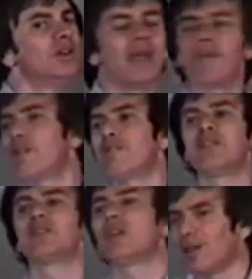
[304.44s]
never even
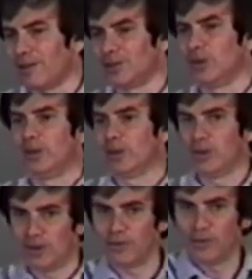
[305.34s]
think of doing
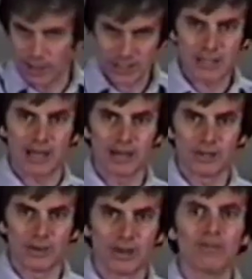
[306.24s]
when you first started doing,